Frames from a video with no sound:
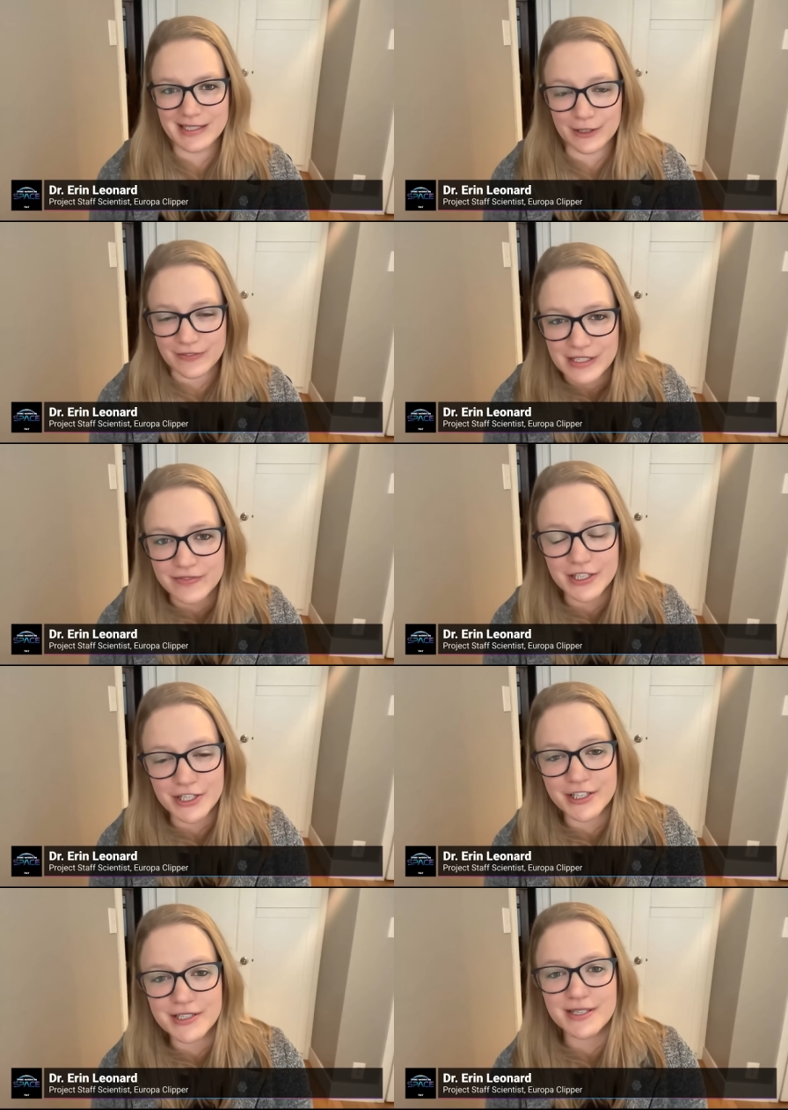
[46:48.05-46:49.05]
surface
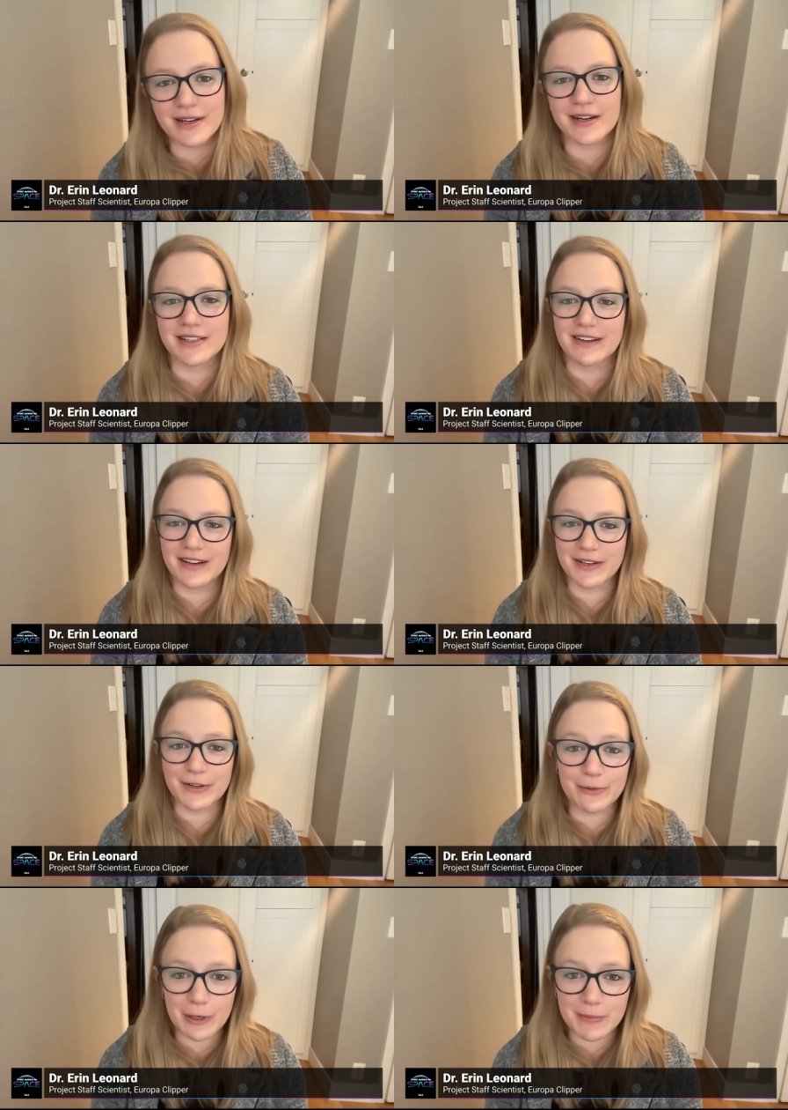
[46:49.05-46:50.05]
features on
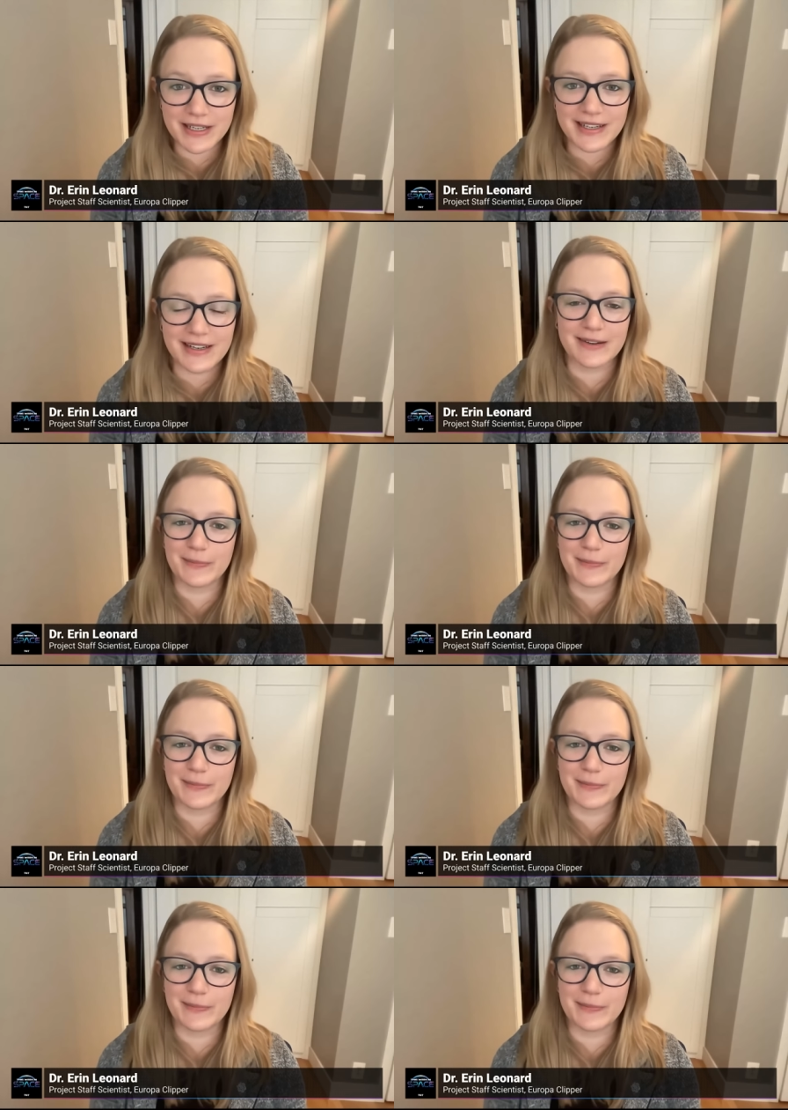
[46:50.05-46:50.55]
Europa.